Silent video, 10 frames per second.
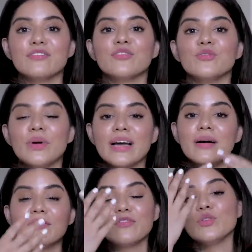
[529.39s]
If you wake
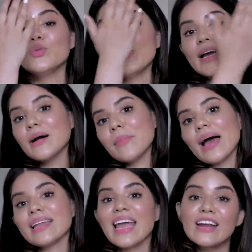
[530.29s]
up
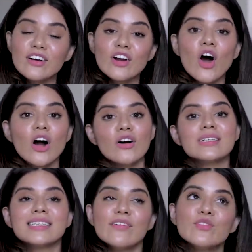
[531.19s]
at 8 o'clock
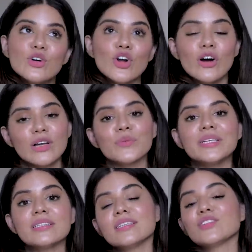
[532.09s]
or 7 o'clock in
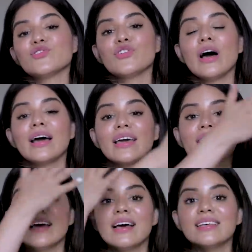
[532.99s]
winters,
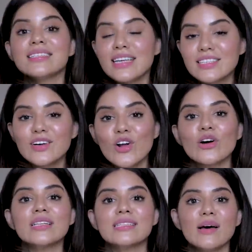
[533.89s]
try 6
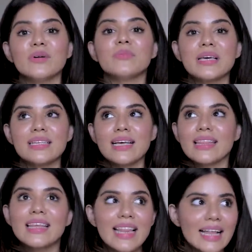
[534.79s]
o'clock in summer, because I
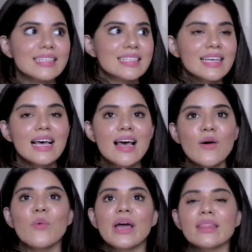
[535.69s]
think that's
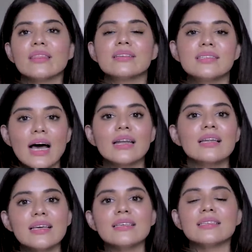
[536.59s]
when the
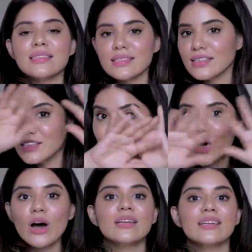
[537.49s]
sun is
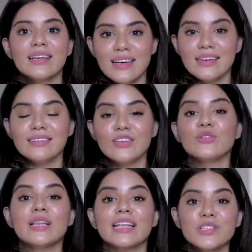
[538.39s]
not
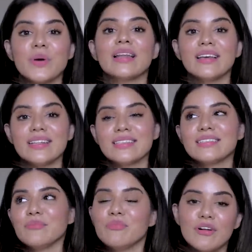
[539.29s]
that's when it's
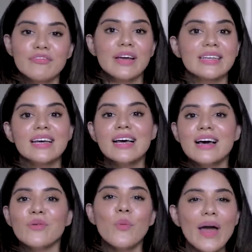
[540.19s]
the perfect
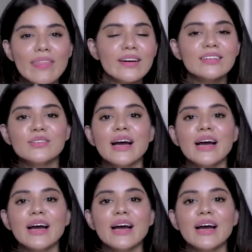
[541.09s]
weather to